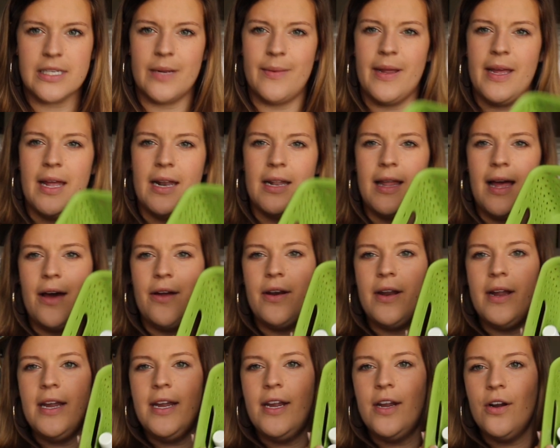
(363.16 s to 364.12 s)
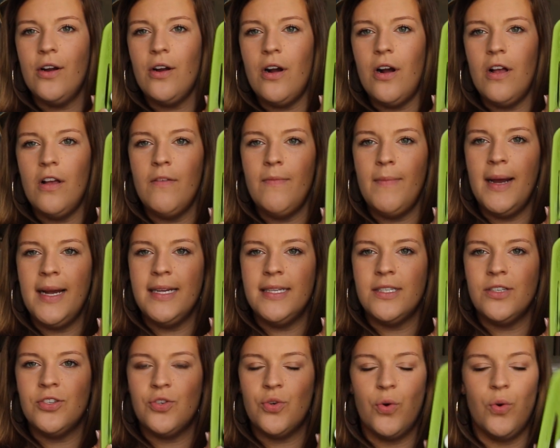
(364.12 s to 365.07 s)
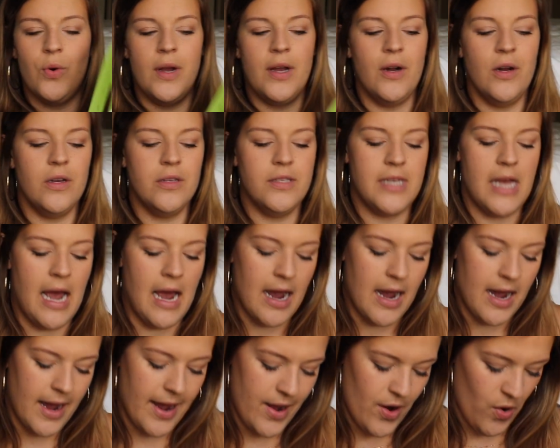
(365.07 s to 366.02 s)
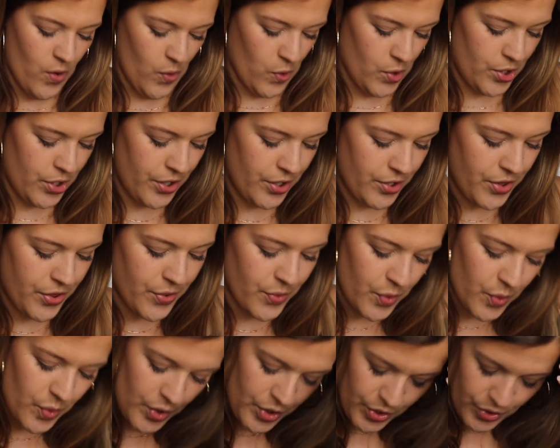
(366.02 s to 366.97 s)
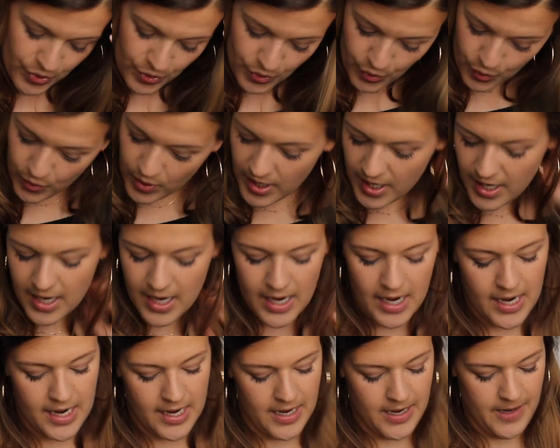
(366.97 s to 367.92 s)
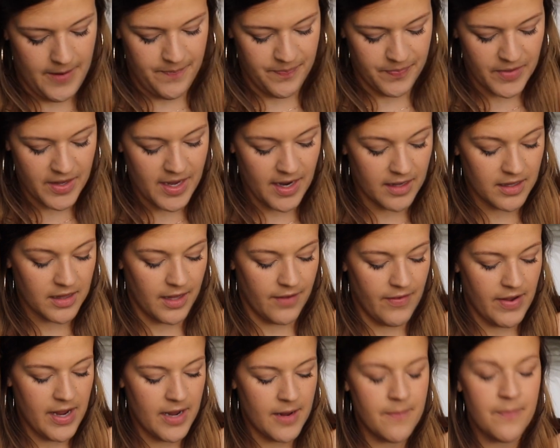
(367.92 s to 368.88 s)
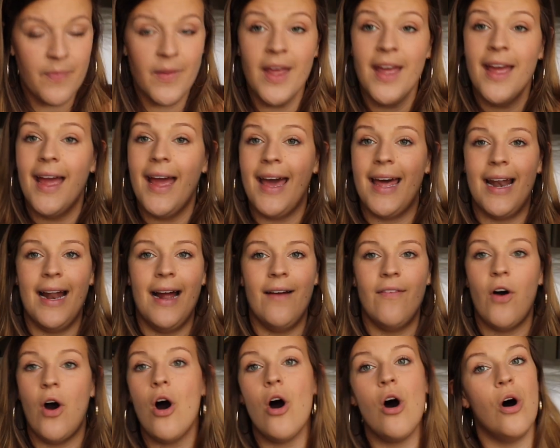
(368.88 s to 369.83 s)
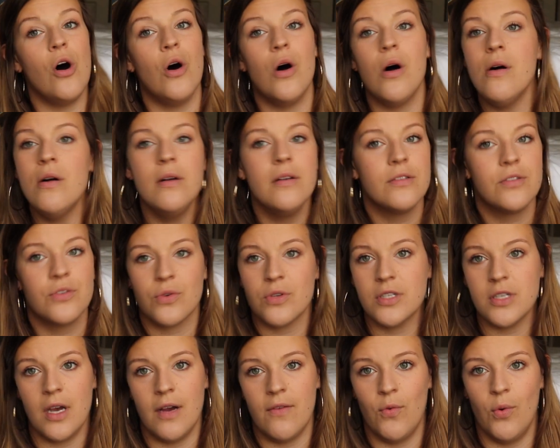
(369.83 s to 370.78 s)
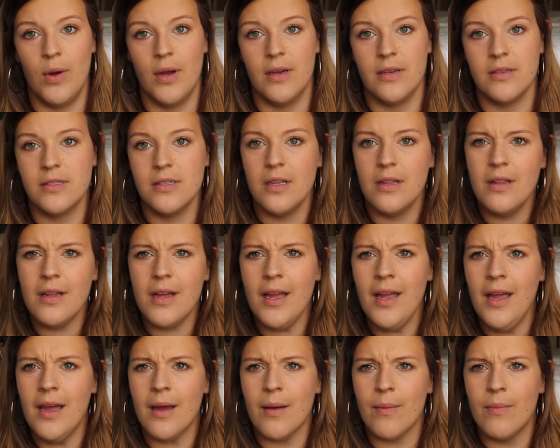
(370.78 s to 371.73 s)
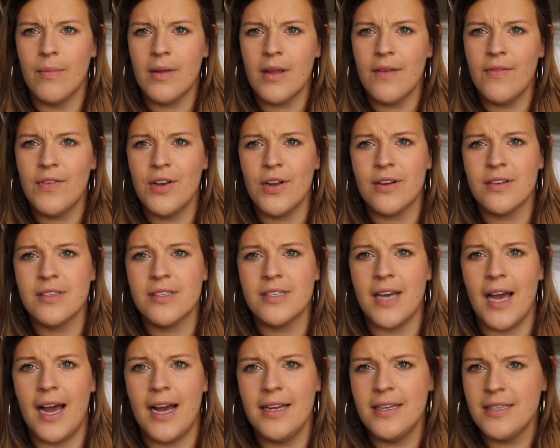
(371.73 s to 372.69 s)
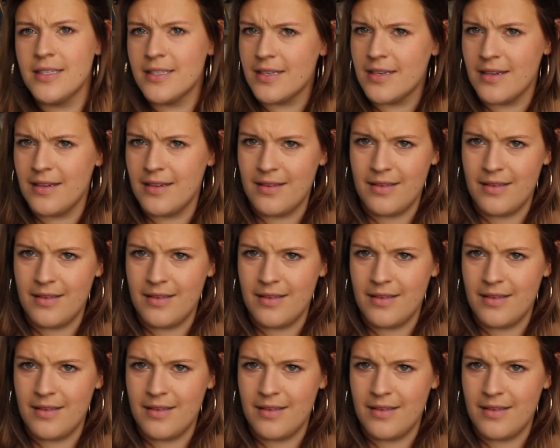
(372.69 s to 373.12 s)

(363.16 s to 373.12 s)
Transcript: getting kind of loud. Here are all of my essential oils. I order through Young Living, and I have all sorts of oils. Look at him giving y'all sass.